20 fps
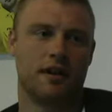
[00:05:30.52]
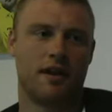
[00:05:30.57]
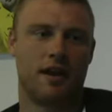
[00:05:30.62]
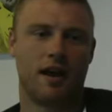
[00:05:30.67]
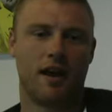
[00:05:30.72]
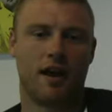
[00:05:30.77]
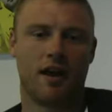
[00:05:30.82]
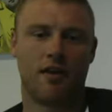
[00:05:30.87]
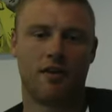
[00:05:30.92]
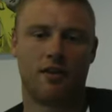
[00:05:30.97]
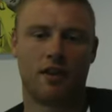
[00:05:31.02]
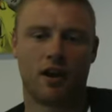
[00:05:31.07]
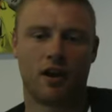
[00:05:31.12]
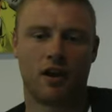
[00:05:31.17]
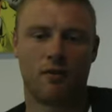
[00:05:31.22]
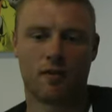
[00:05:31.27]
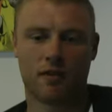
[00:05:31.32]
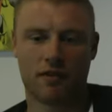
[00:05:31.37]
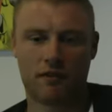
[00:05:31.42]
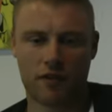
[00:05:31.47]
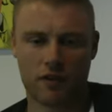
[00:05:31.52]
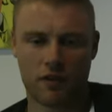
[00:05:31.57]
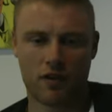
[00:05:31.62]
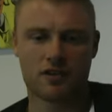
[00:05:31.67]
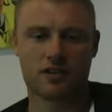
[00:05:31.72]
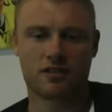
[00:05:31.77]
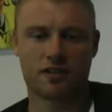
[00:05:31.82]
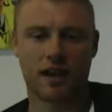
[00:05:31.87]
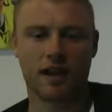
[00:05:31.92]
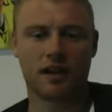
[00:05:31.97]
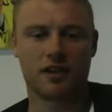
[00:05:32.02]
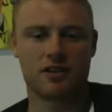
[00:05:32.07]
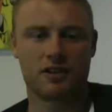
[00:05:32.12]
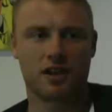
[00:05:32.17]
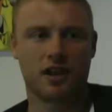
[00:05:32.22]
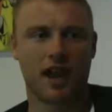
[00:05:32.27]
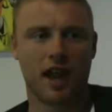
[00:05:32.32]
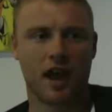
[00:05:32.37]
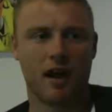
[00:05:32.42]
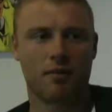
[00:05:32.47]
and I got my first
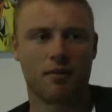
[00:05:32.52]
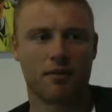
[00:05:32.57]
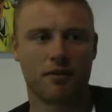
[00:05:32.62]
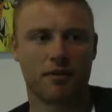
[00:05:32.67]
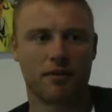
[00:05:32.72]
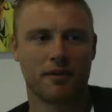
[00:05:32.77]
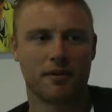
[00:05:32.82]
Lancashire cap.